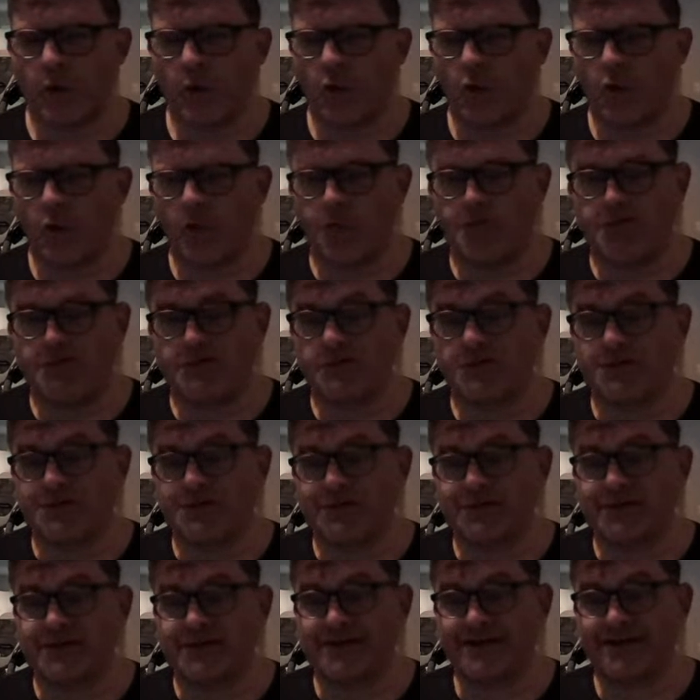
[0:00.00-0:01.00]
open source
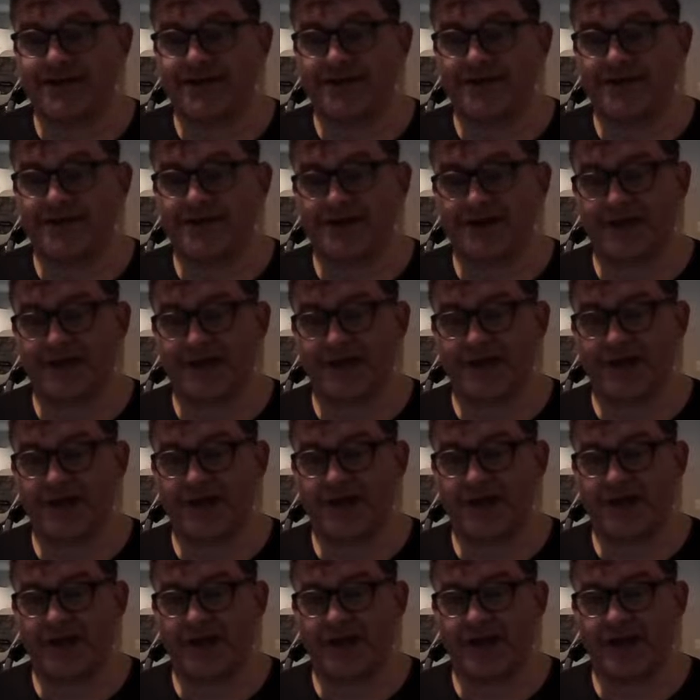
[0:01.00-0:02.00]
has definitely
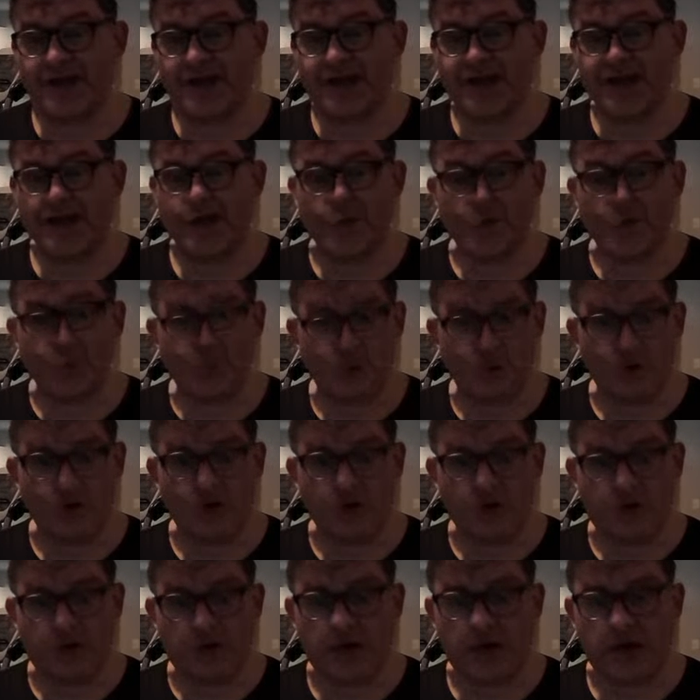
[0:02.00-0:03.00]
eaten the
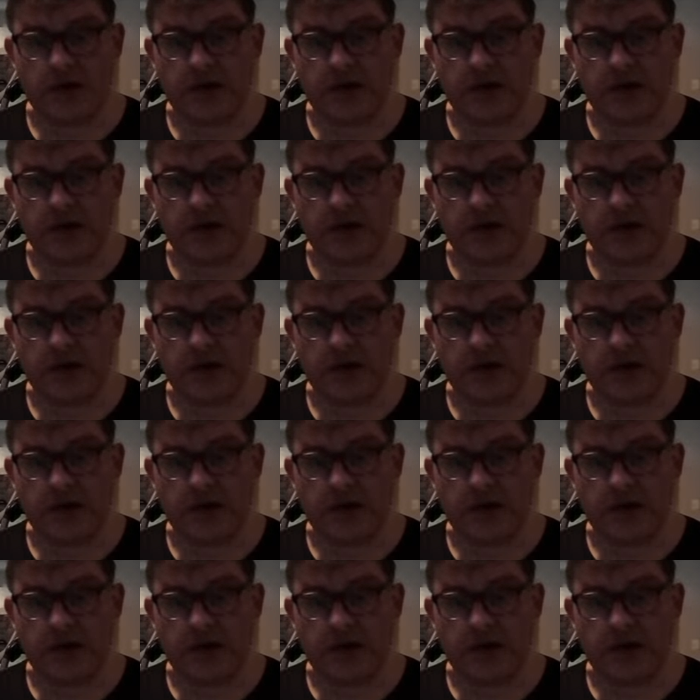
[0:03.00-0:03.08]
world